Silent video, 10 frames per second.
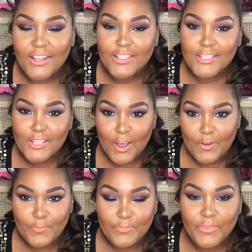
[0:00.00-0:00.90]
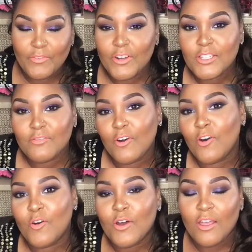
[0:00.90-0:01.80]
So, first of
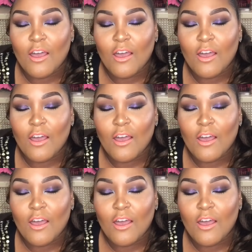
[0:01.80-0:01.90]
all,